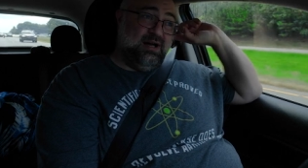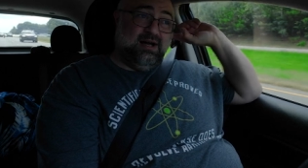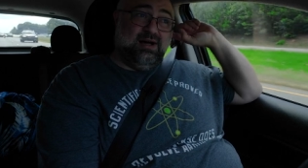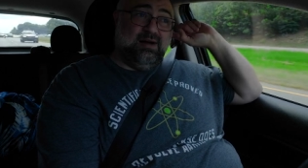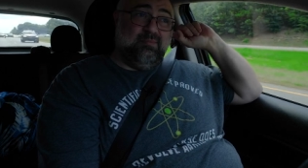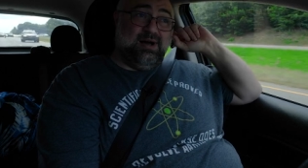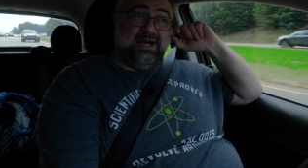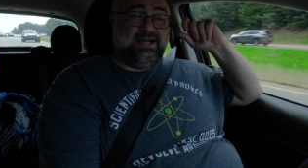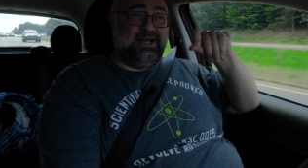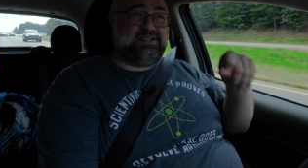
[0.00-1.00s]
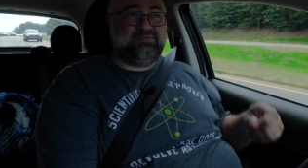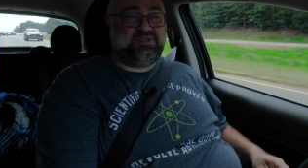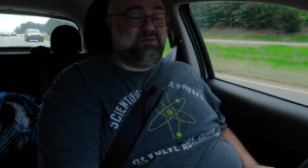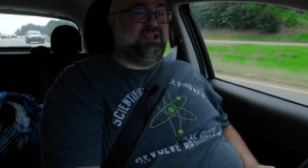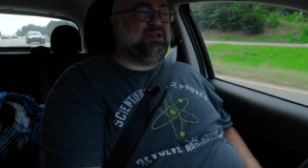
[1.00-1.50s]
I got
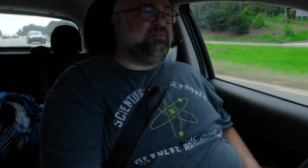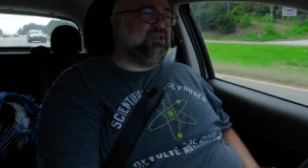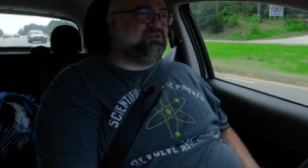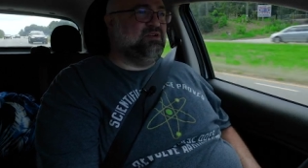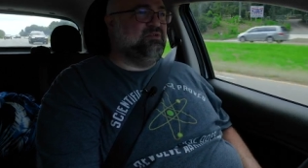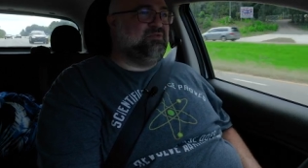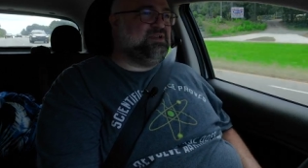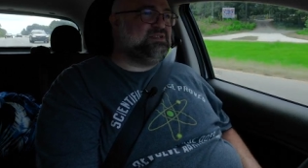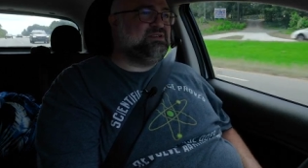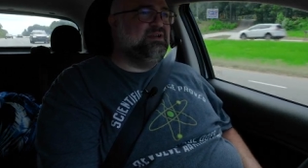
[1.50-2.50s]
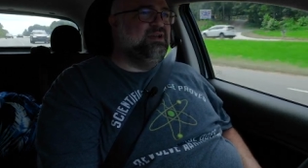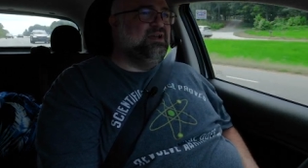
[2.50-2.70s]
some spelling bee trophies.